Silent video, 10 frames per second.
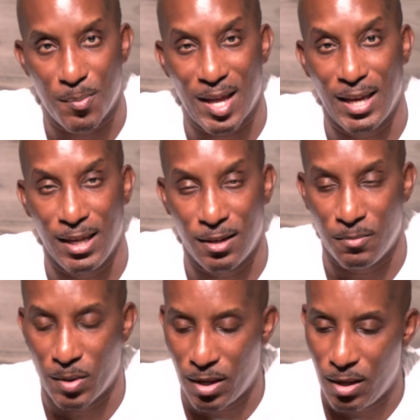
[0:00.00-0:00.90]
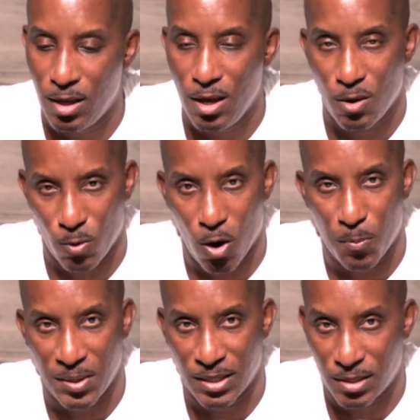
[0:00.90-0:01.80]
by the end of the month we'll
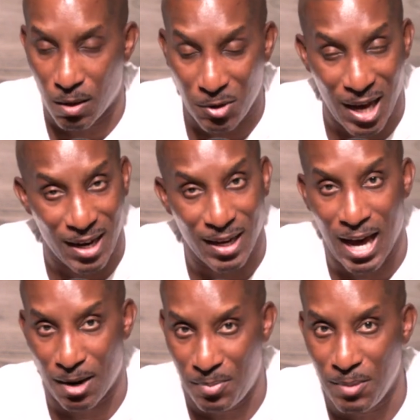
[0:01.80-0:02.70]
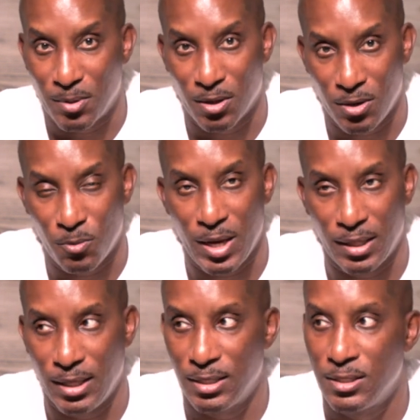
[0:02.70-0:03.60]
open this up we got a lot of people on the wait
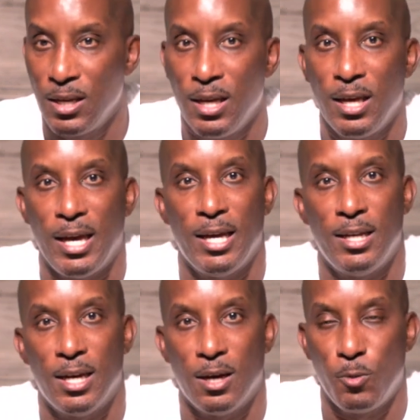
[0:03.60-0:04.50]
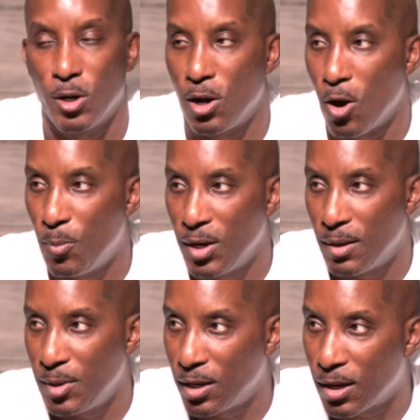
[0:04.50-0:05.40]
list and uh, we're going to open it
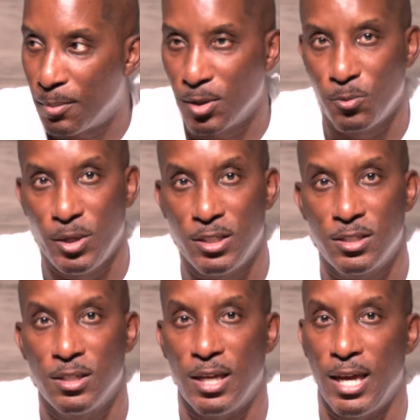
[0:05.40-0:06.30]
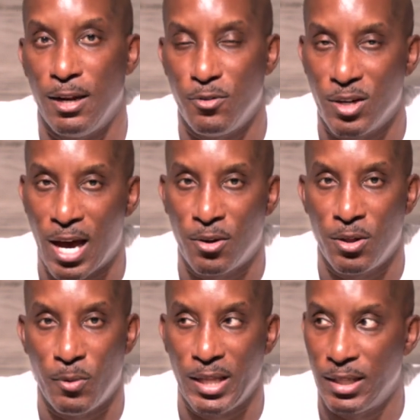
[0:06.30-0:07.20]
up in a couple of weeks and if you're not on
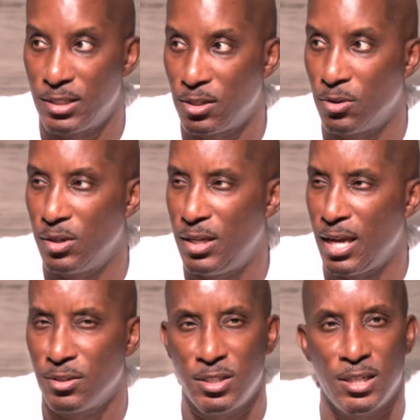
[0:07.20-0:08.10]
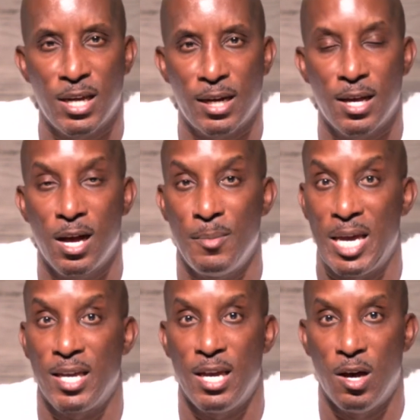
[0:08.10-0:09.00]
the wait list go to danielsden.com
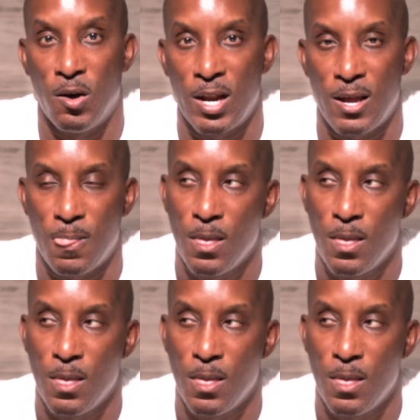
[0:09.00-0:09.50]
and get on it